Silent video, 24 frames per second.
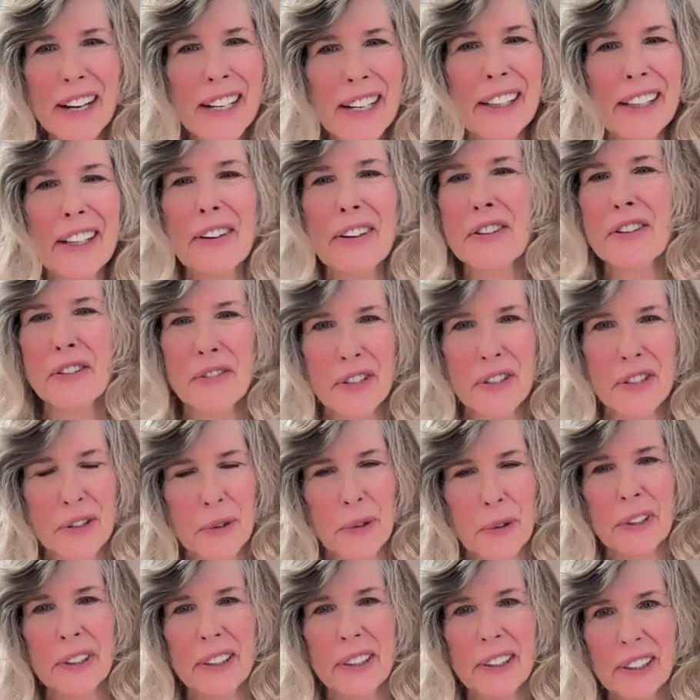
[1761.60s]
regulators have
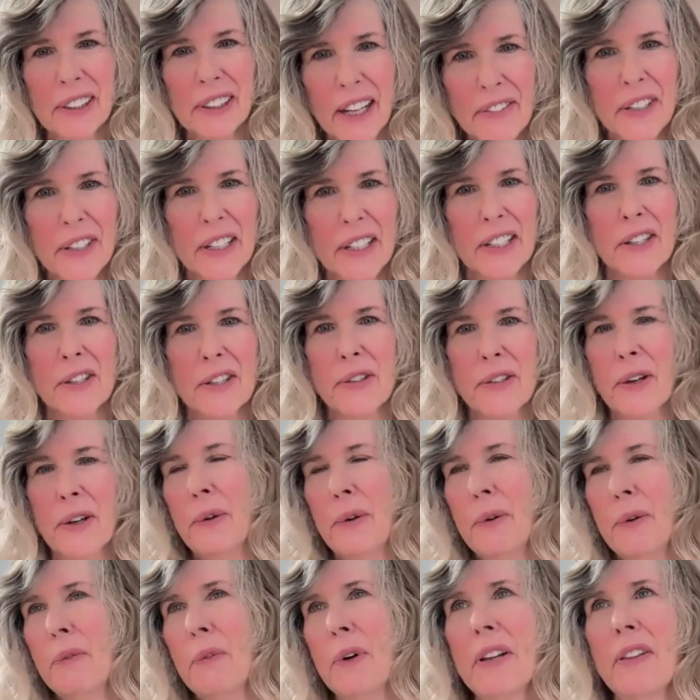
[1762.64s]
historically loved it.
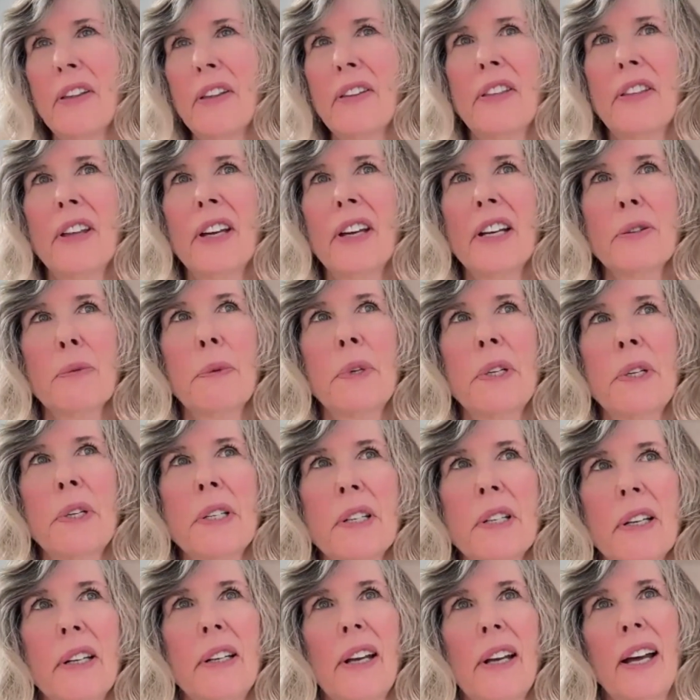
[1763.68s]
So one of the things we
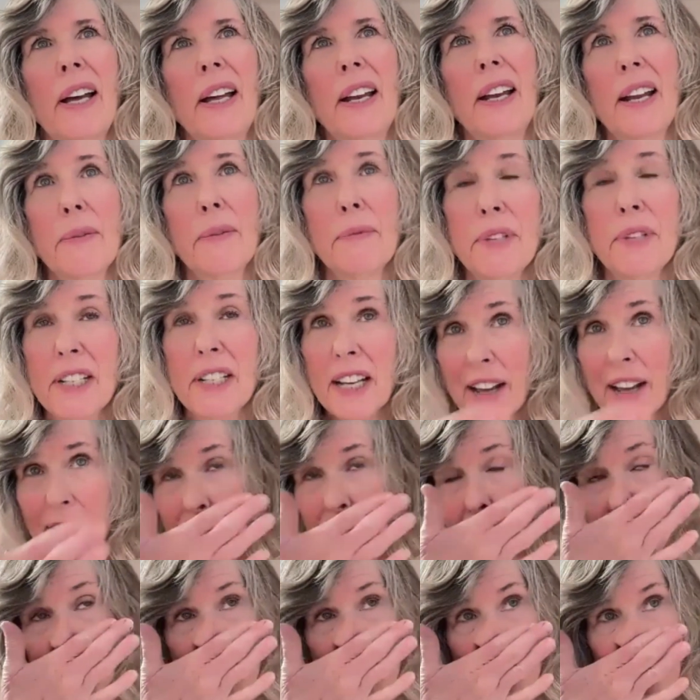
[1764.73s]
did at
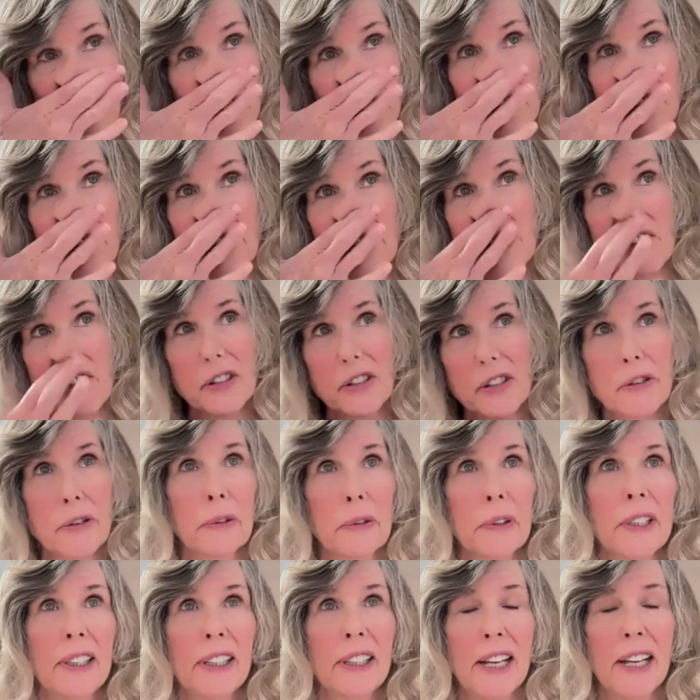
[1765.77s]
MDF was the first
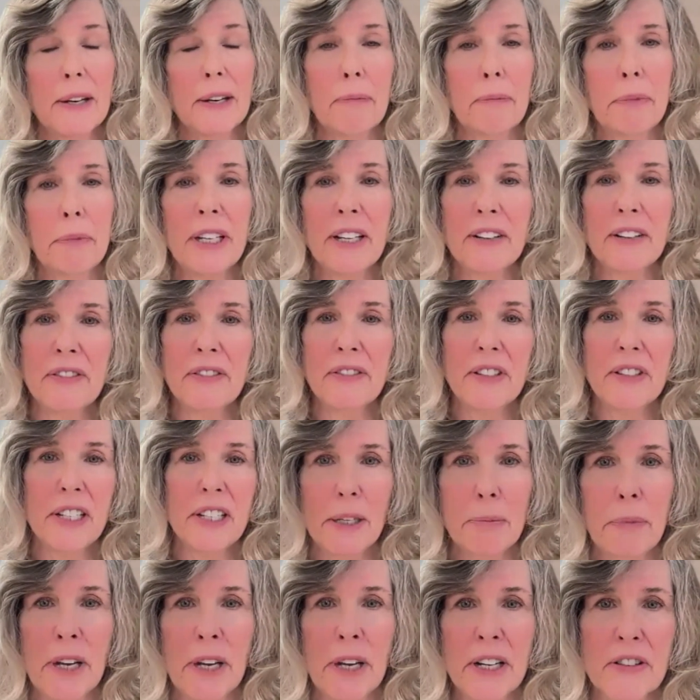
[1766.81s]
externally led
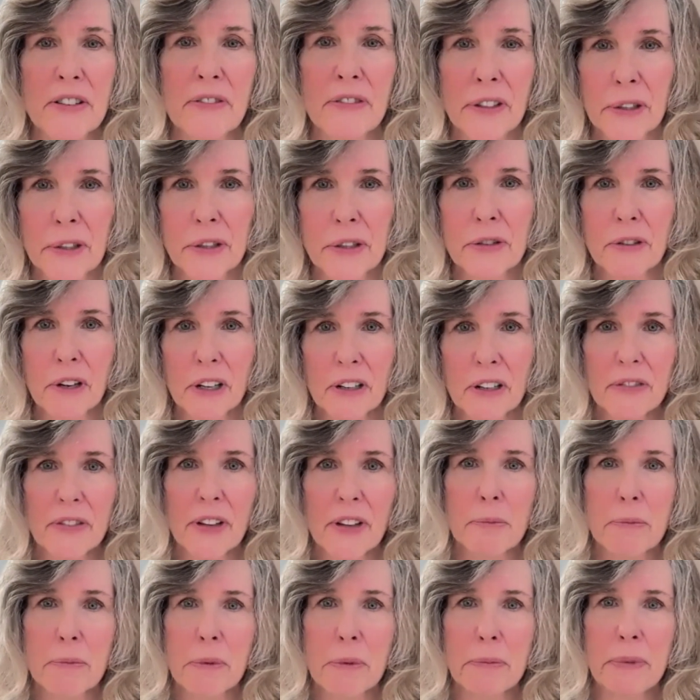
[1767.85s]
PFDD, patient-focused drug
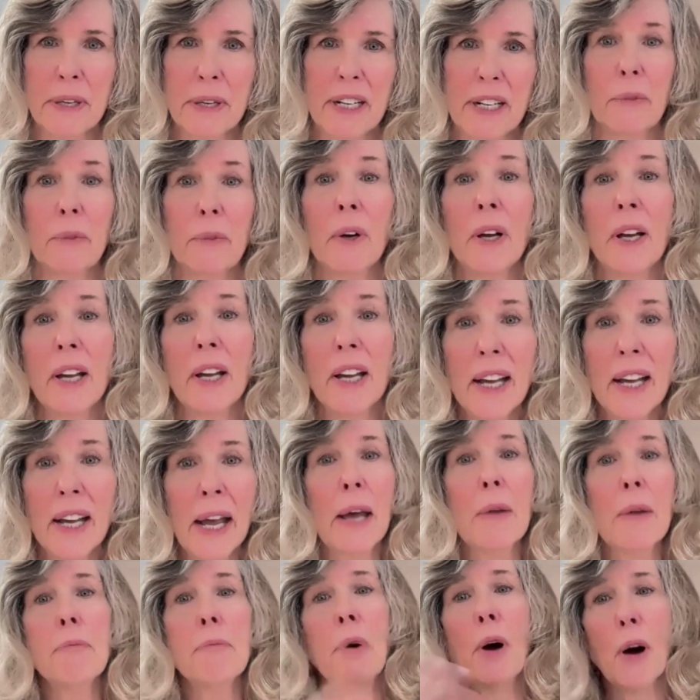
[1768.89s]
development meeting.
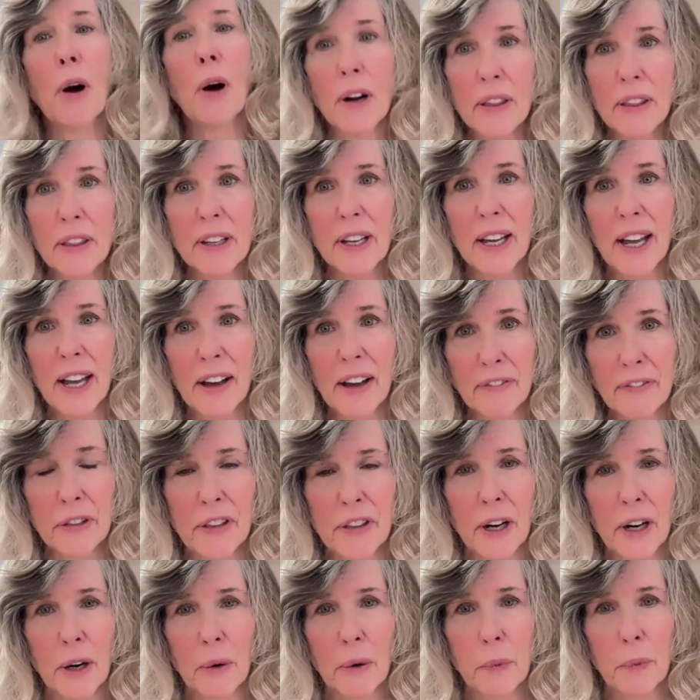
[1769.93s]
And part of the effort
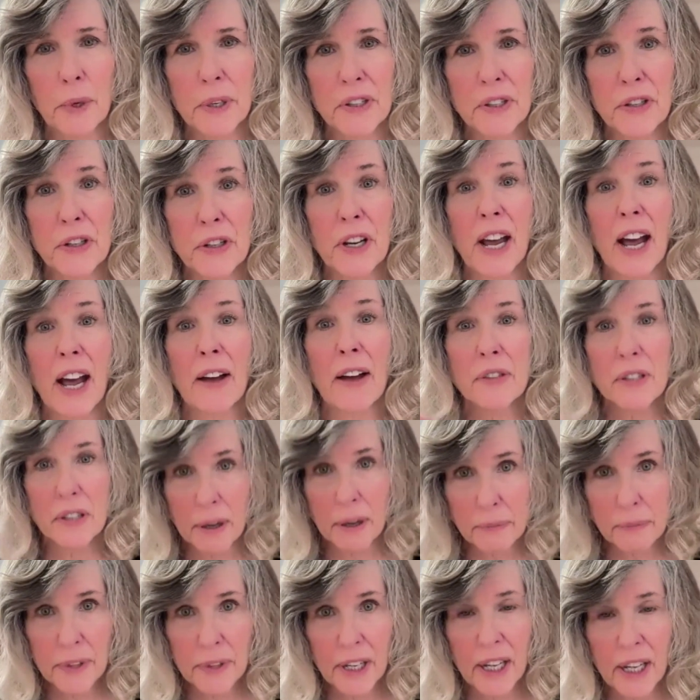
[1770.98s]
there was to have
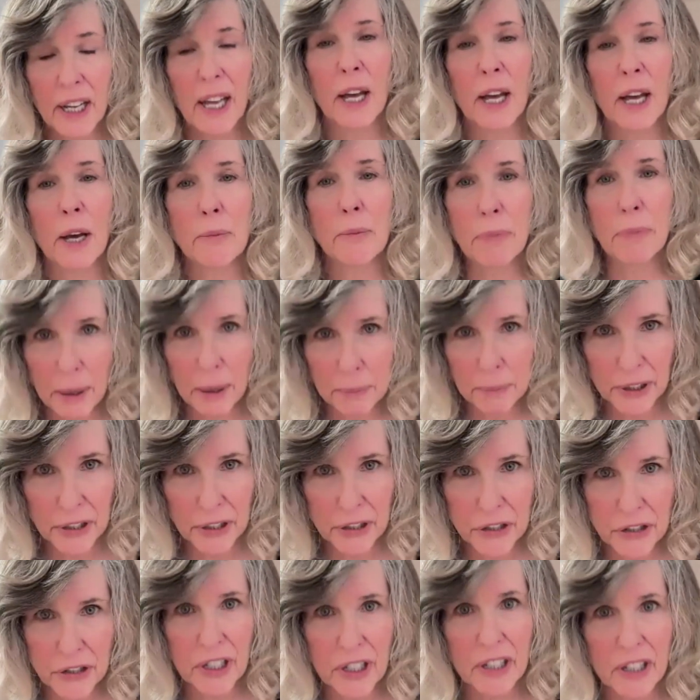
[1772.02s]
something
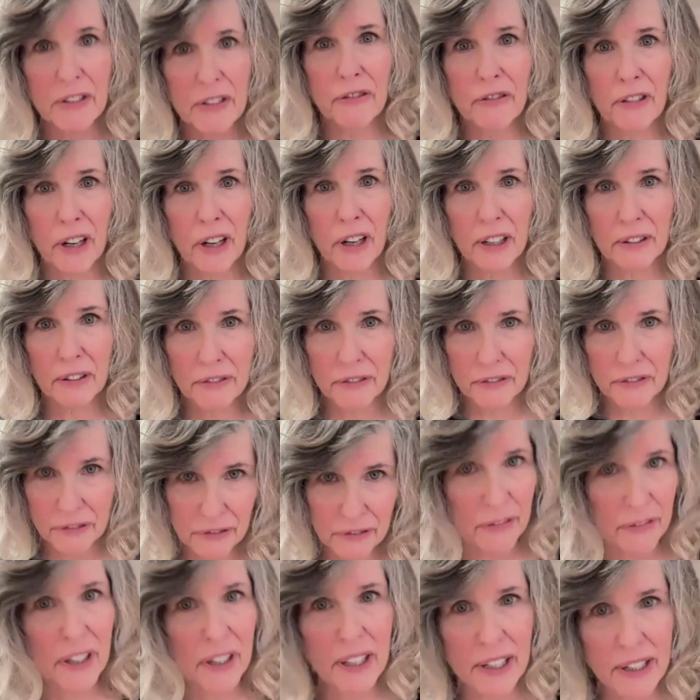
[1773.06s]
published in front of
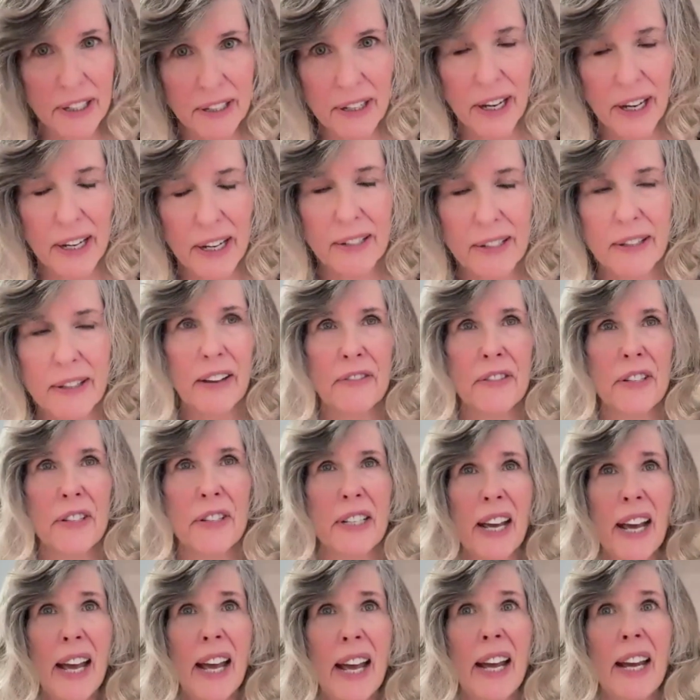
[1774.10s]
in this case, the
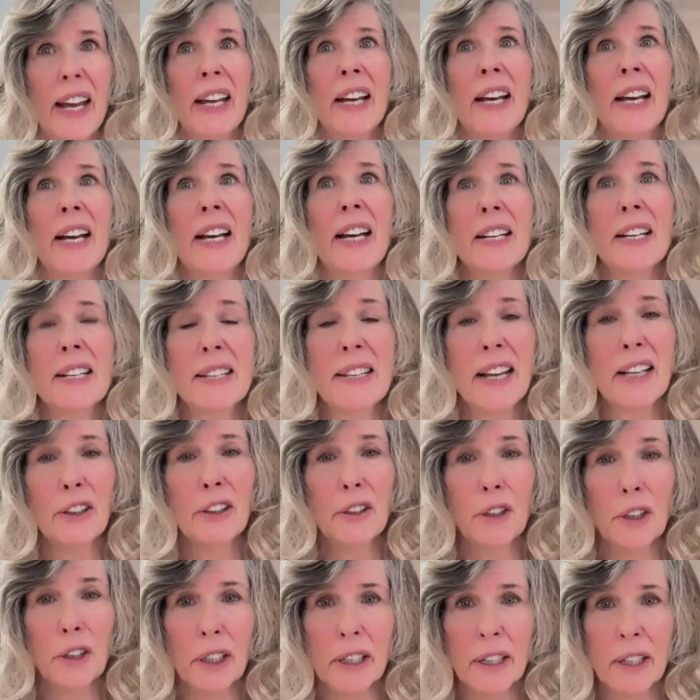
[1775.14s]
FDA, to say,
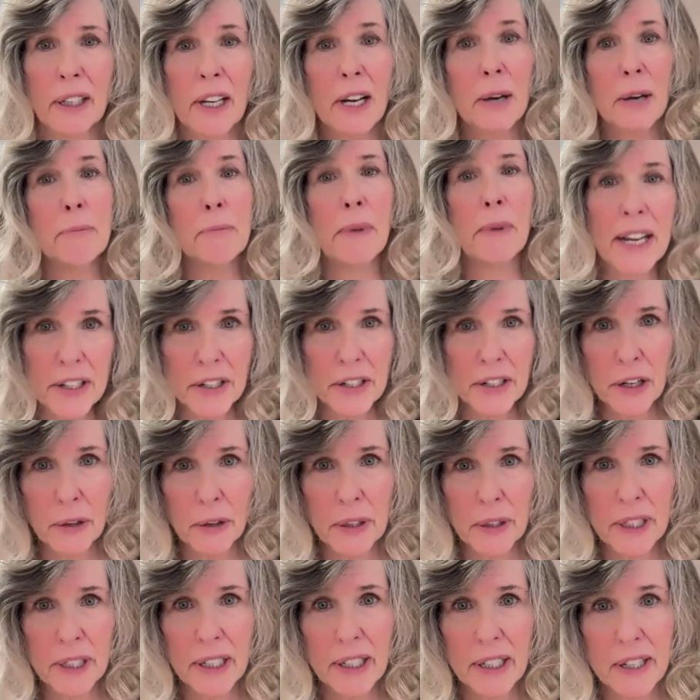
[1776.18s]
look,
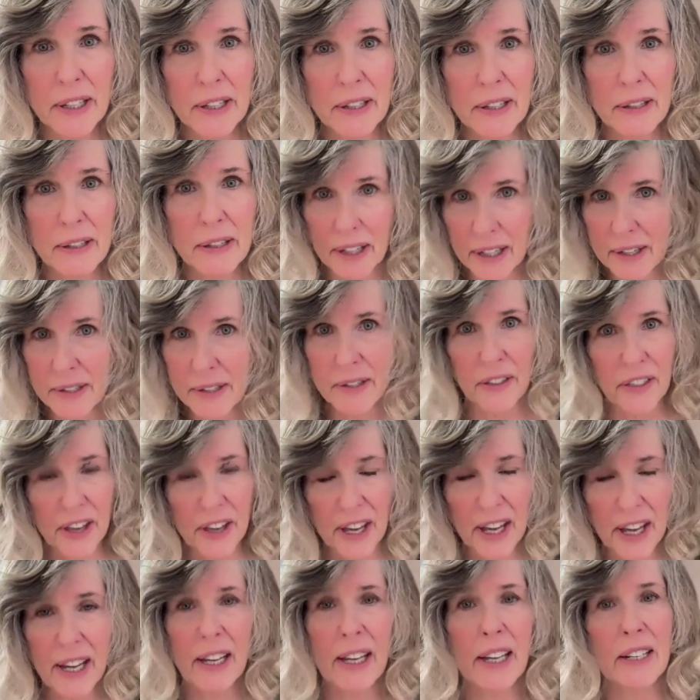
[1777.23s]
myotonia is a
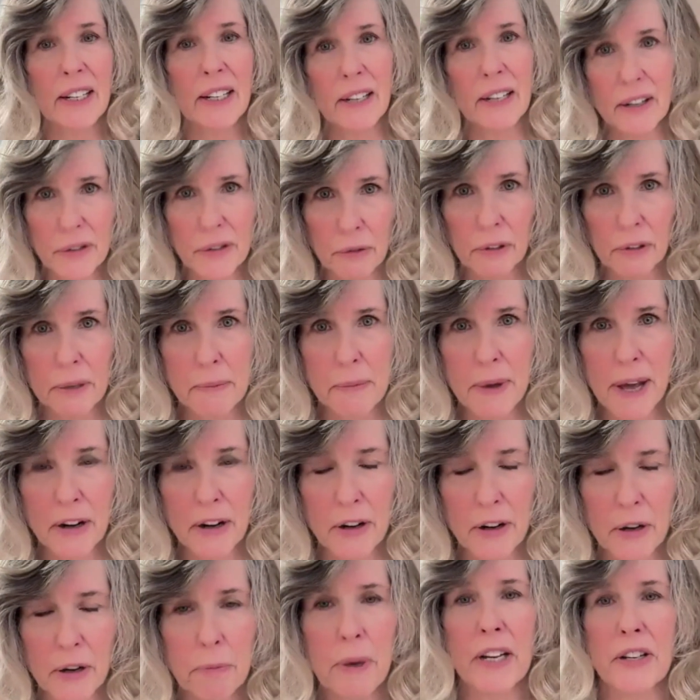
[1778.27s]
thing. It doesn't really
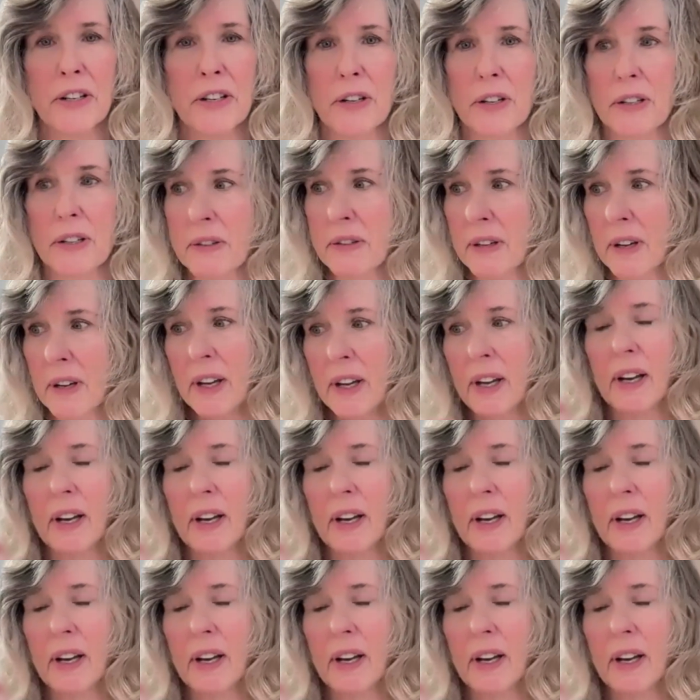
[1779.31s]
matter to patients.